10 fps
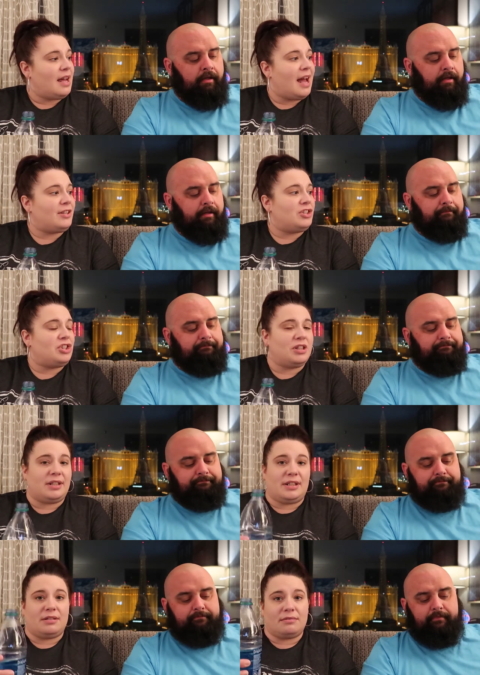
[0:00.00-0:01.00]
Speaker 1: Hatch
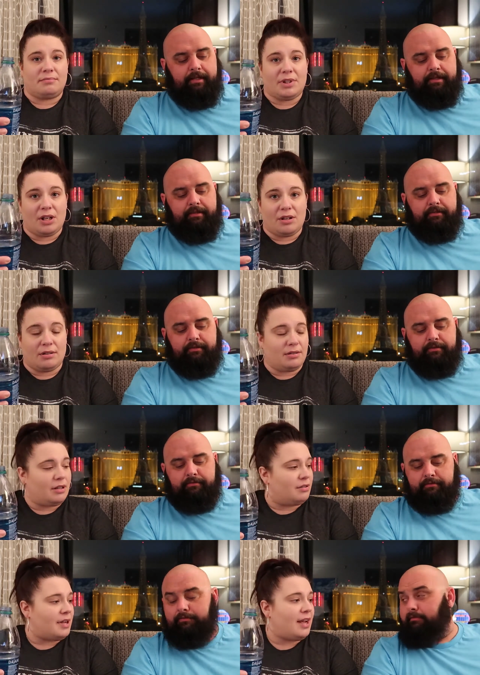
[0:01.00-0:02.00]
chili, carrot,
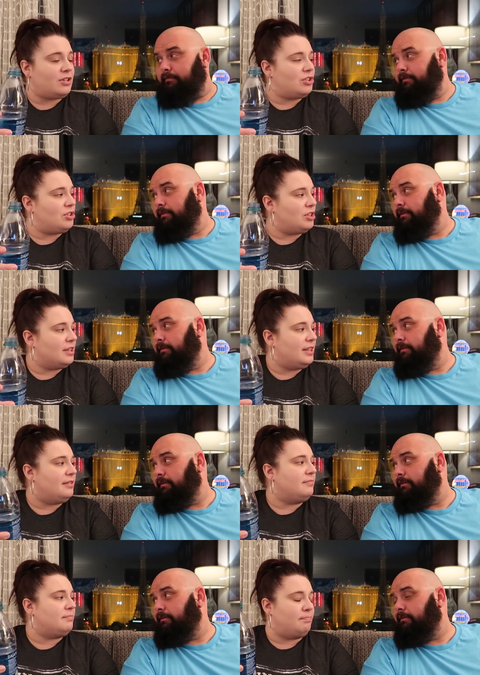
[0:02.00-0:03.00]
no, hatch
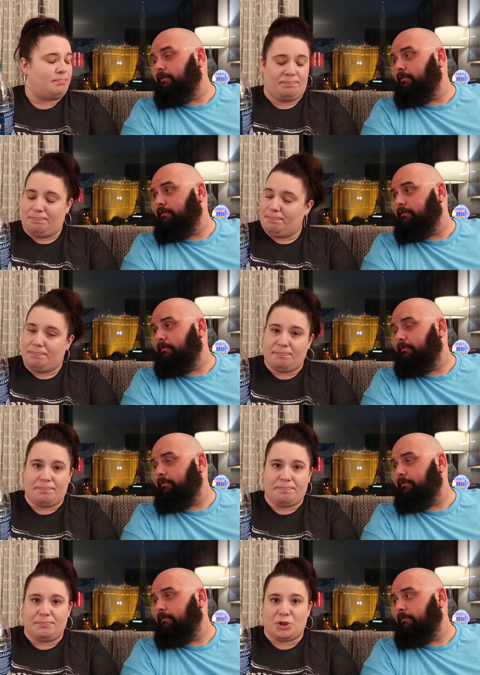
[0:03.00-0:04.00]
chili
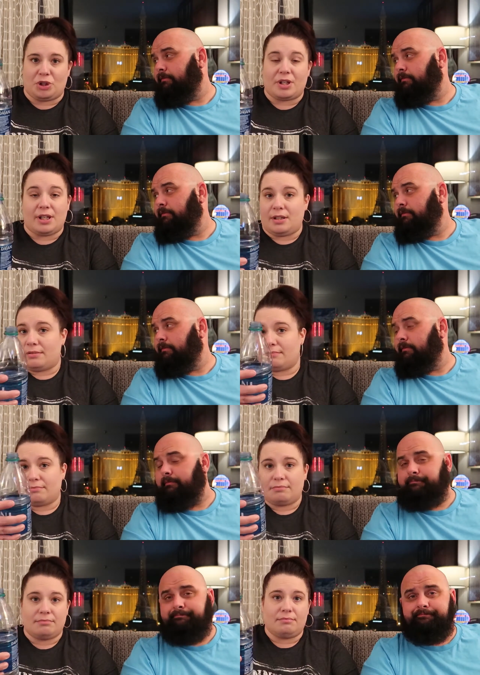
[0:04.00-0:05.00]
jerky.
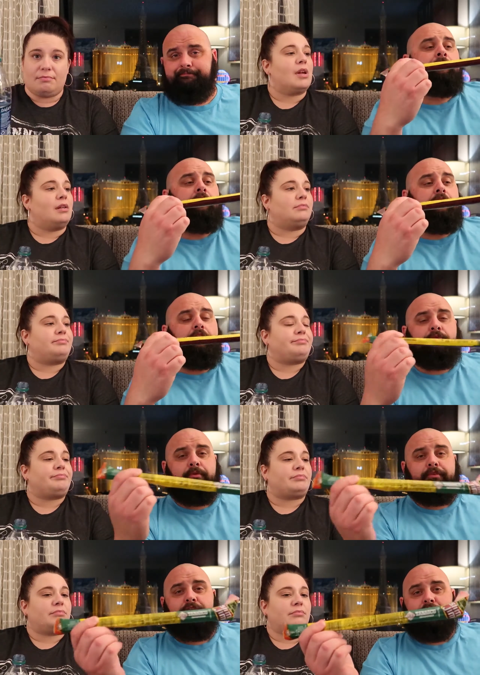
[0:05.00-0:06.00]
Speaker 2: This
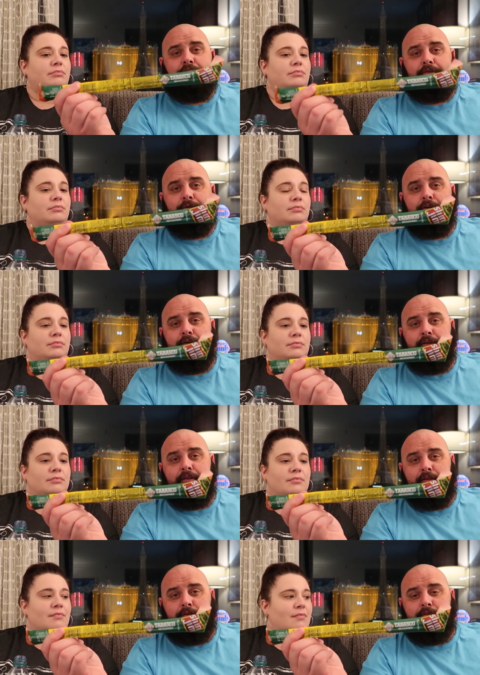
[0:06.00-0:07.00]
one's gonna do her in
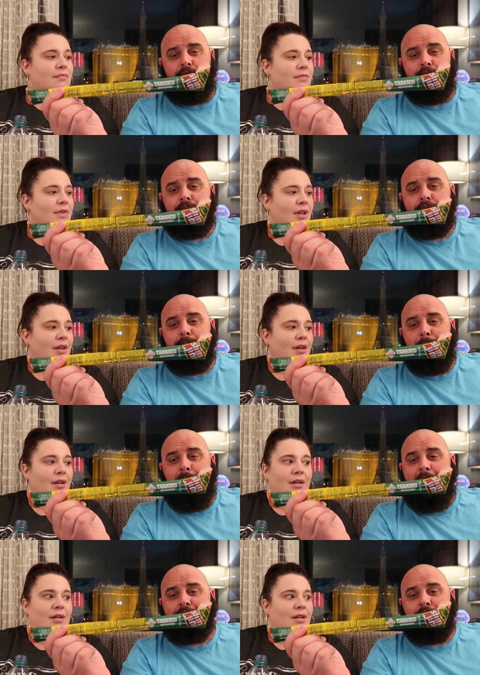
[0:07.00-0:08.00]
though. This is
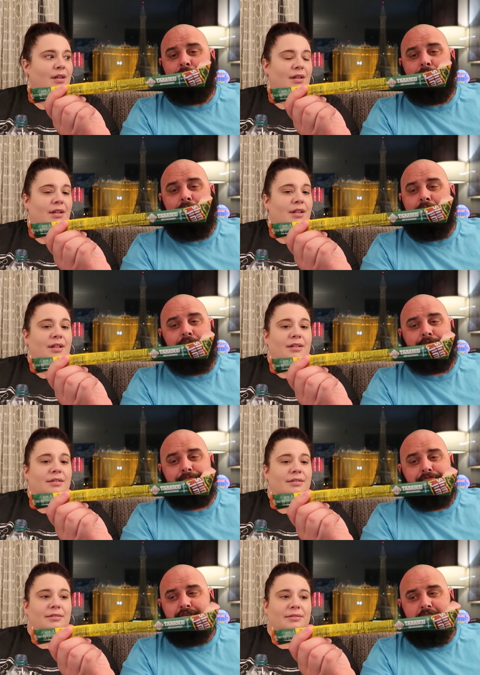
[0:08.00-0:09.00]
Tabasco,
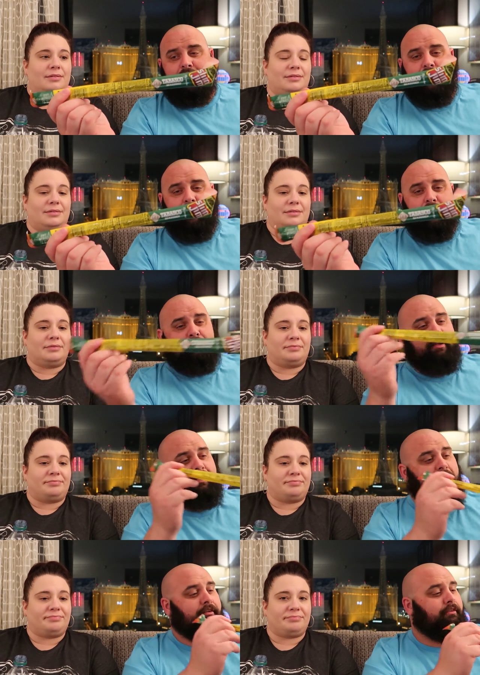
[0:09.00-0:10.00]
and she can't handle
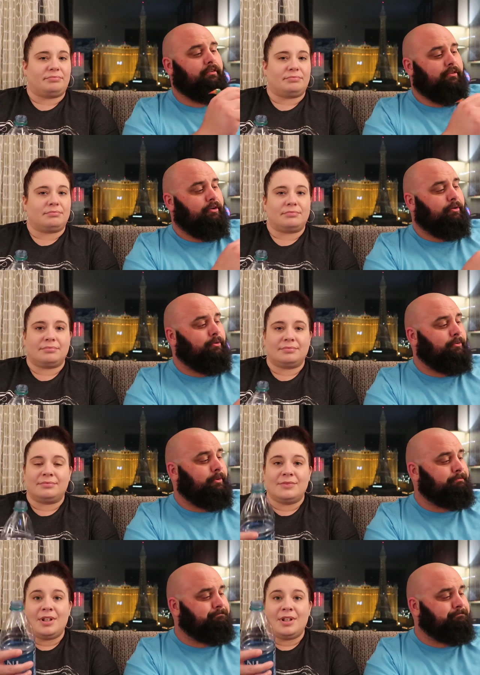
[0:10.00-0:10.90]
heat, so.